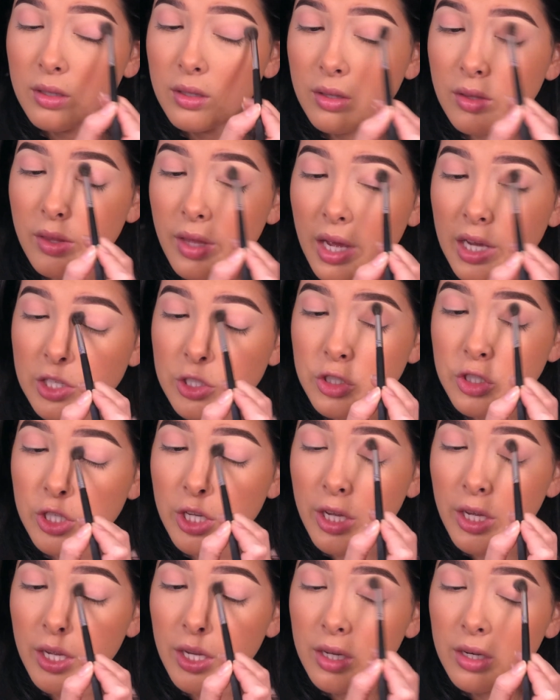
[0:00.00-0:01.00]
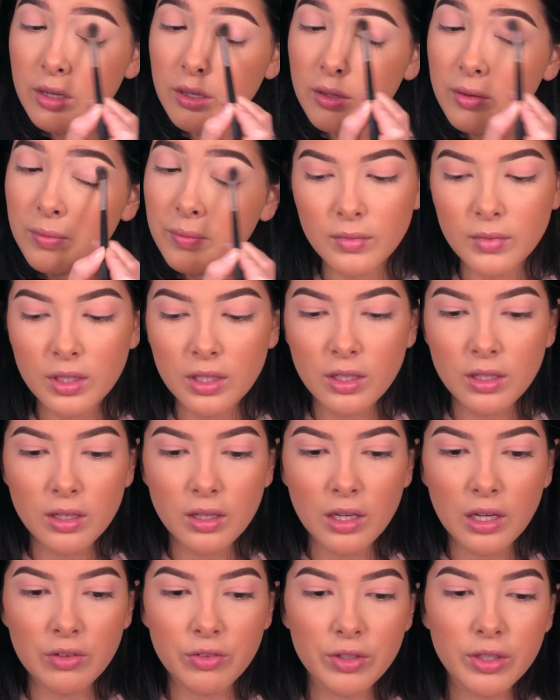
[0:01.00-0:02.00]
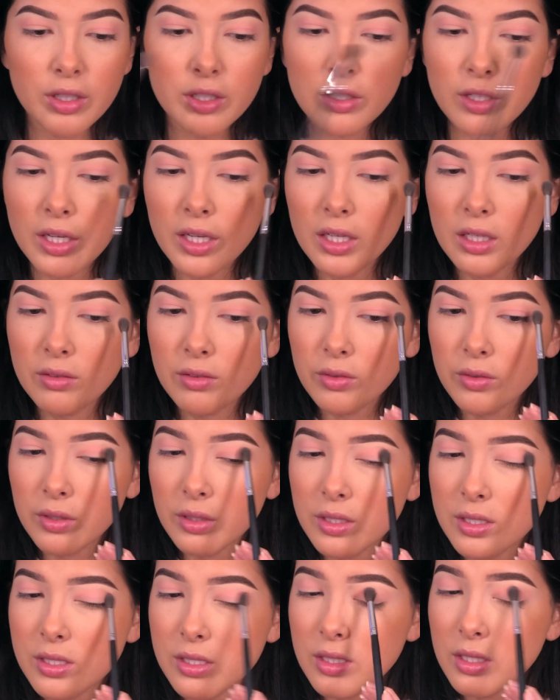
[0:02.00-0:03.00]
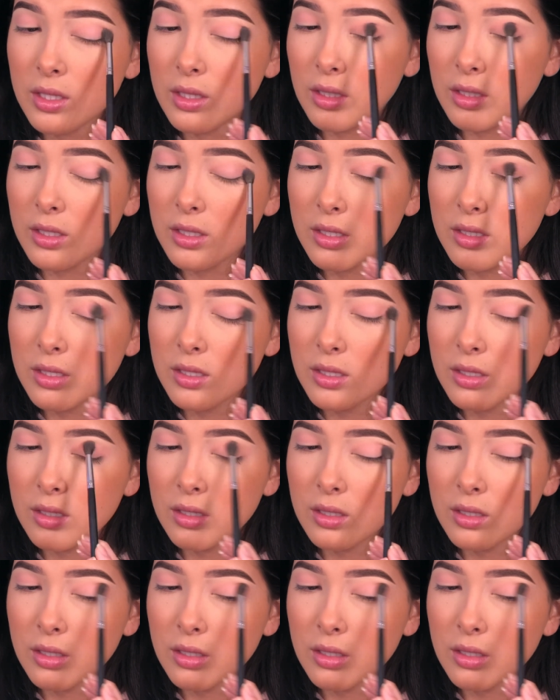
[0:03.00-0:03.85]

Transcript: that shade. I feel like you can't even really see this.